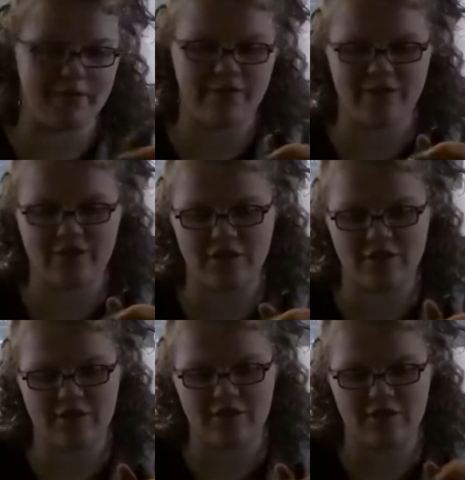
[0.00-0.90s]
off. It's
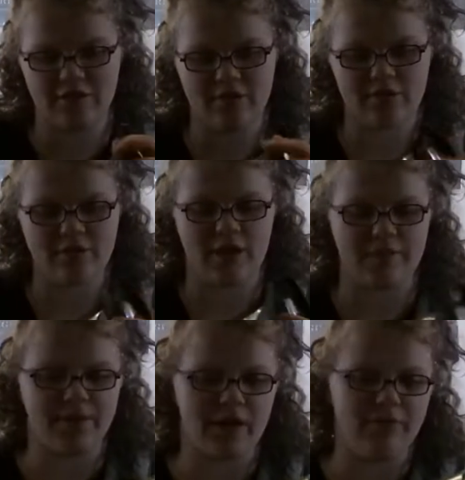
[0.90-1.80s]
just the
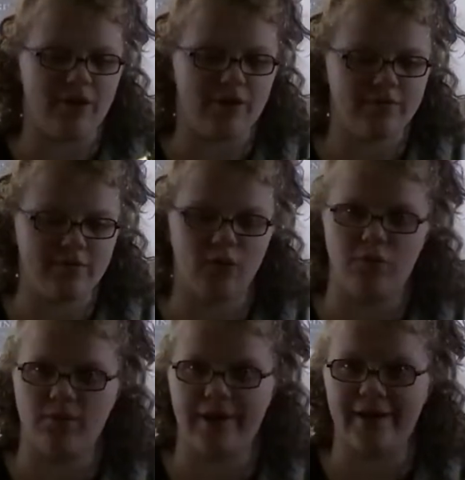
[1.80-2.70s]
top, top part.
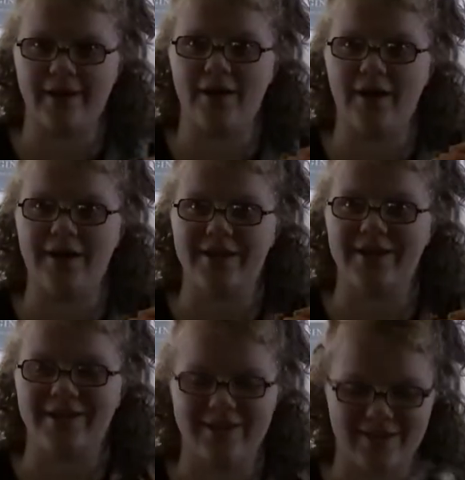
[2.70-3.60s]
Oh my god, I
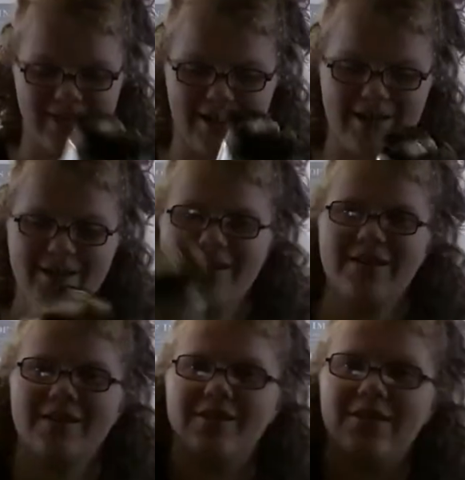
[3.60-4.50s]
need to clean that.
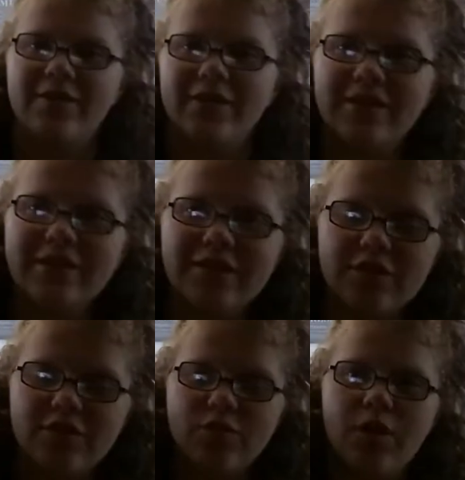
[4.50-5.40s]
So,
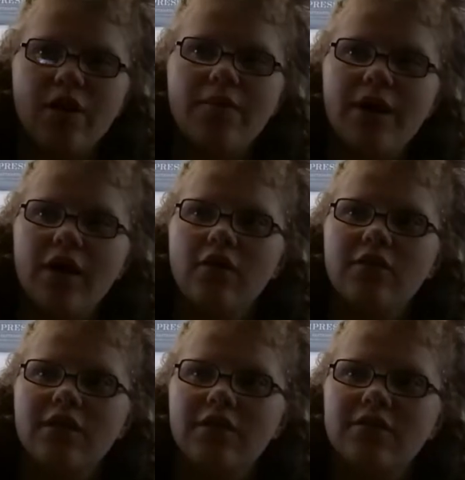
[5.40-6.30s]
there's the water
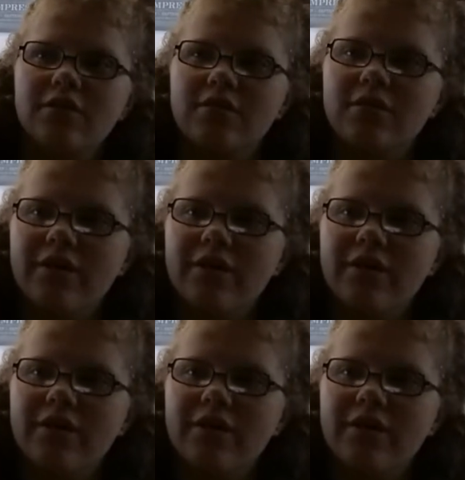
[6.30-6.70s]
bottle that does